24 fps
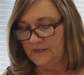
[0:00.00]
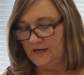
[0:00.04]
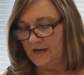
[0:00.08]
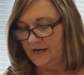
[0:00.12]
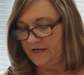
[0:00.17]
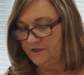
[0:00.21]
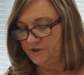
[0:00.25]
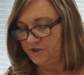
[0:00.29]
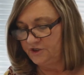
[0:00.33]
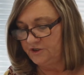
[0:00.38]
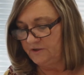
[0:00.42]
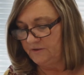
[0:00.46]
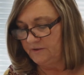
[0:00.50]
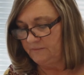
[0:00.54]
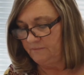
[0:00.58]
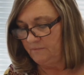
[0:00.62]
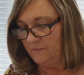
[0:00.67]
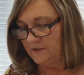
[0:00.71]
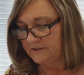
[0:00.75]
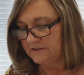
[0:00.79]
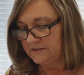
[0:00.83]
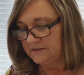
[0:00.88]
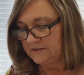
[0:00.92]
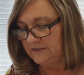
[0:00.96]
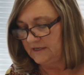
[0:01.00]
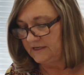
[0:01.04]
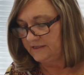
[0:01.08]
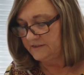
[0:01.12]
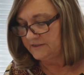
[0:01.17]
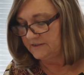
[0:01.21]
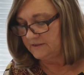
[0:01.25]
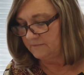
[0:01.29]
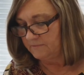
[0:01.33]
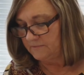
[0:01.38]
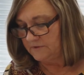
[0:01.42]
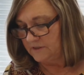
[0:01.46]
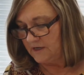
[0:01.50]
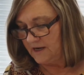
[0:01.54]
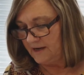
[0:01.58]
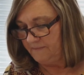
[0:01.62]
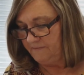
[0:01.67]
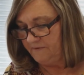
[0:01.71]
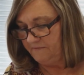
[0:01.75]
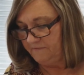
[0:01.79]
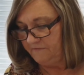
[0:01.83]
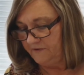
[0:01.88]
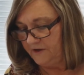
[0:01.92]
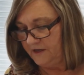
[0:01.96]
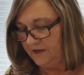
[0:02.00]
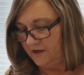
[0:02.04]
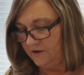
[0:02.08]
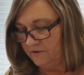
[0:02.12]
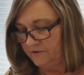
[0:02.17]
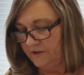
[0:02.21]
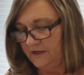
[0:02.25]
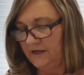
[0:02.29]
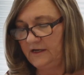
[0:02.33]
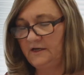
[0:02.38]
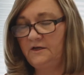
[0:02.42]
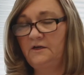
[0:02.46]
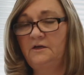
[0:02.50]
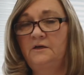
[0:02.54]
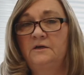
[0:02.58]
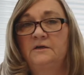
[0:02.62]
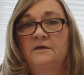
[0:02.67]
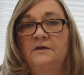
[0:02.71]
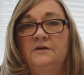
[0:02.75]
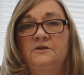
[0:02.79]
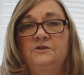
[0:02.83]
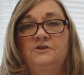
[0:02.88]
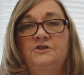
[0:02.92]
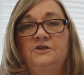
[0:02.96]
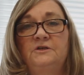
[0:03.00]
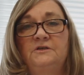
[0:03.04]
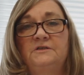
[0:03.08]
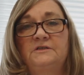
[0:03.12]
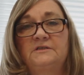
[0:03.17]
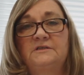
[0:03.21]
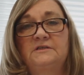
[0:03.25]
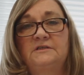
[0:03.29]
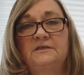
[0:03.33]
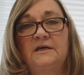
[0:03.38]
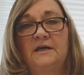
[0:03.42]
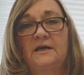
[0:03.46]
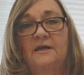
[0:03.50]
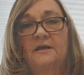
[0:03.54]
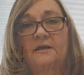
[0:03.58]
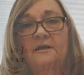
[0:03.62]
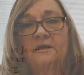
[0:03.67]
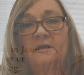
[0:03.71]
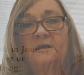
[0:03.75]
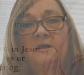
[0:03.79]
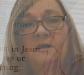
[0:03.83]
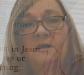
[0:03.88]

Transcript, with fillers: And she must need some type of healing. She's sick,